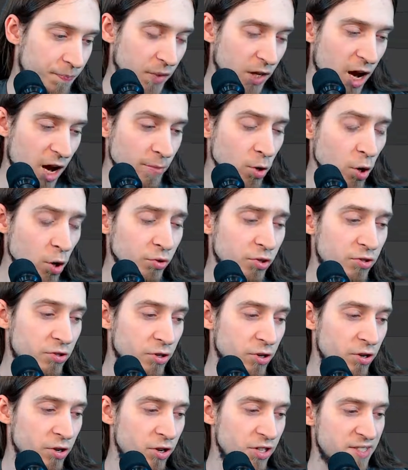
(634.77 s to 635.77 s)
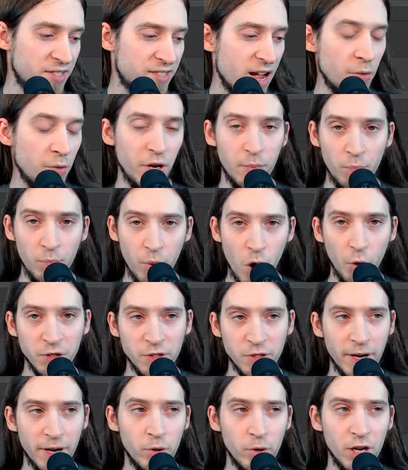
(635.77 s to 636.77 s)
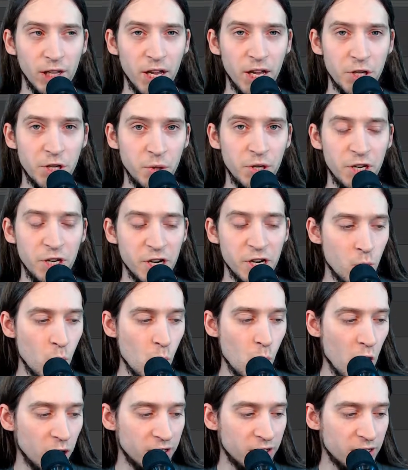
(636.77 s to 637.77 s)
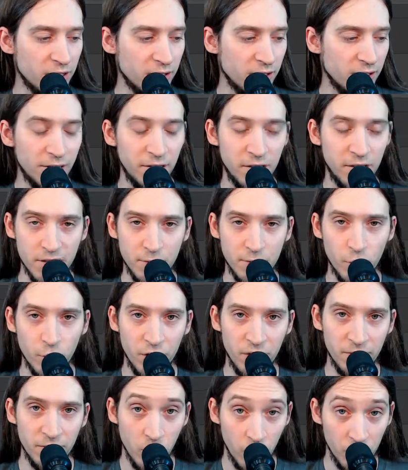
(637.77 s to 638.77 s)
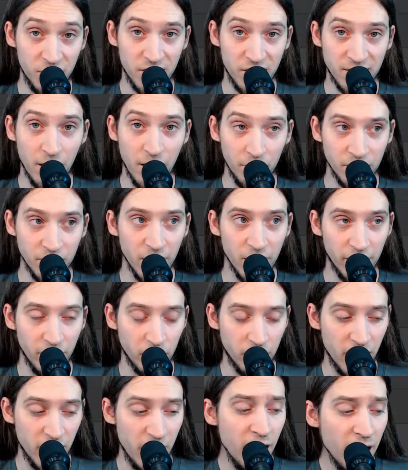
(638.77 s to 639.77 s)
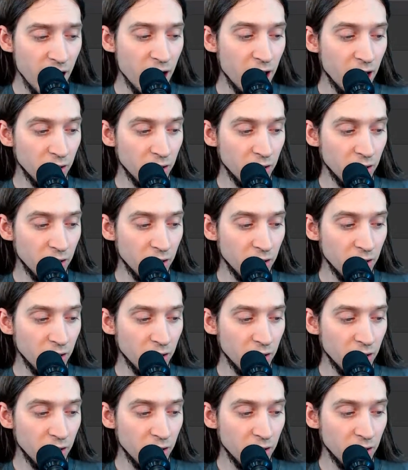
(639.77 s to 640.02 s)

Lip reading: I'm going to turn this down in post, but I'm going to let you hear what a distorted voice sounds like, okay?